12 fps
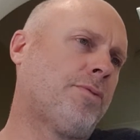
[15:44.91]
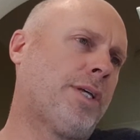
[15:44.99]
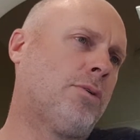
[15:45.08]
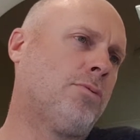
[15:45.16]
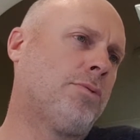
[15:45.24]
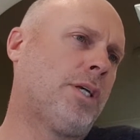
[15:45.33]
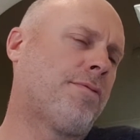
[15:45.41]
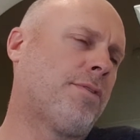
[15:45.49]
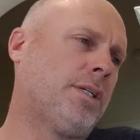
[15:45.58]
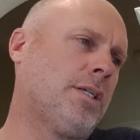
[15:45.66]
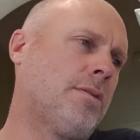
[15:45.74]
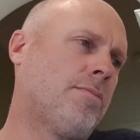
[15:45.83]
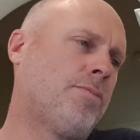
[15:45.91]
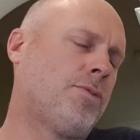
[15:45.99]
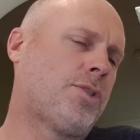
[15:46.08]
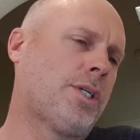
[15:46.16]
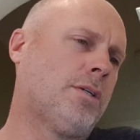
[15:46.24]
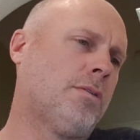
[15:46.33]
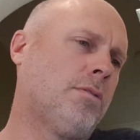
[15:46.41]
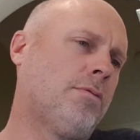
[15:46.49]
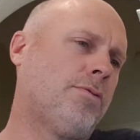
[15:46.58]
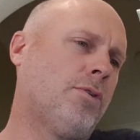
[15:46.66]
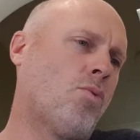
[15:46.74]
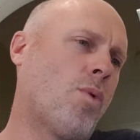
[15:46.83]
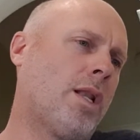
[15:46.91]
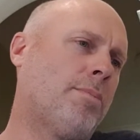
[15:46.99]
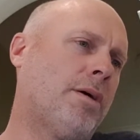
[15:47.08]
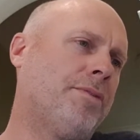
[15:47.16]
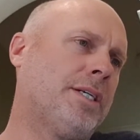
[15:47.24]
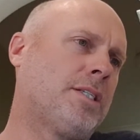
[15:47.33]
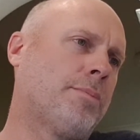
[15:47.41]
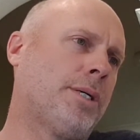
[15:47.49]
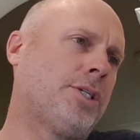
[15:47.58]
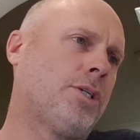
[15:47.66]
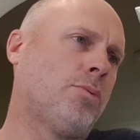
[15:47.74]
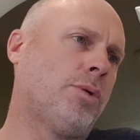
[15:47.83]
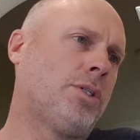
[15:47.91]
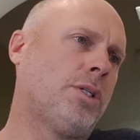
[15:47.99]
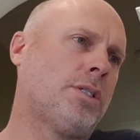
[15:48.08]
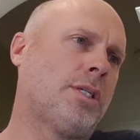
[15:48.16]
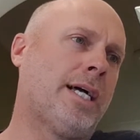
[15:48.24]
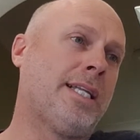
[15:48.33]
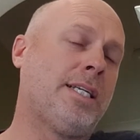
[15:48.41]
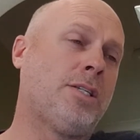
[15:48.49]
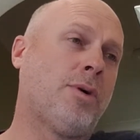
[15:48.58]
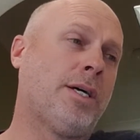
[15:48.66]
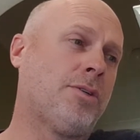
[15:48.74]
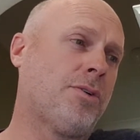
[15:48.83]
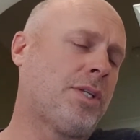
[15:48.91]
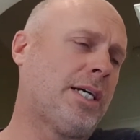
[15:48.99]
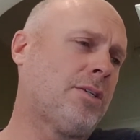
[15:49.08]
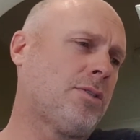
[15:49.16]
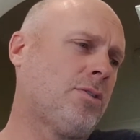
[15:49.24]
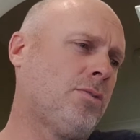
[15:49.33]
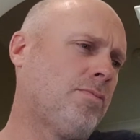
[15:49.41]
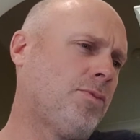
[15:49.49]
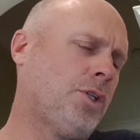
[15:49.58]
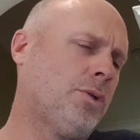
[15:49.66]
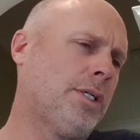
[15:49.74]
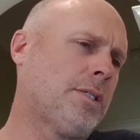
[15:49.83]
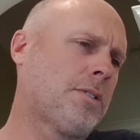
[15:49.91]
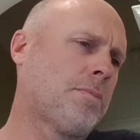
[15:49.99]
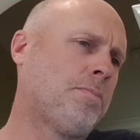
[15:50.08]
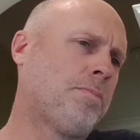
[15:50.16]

That'll definitely sell for well above the estimation, which is 80 to 100,000 US.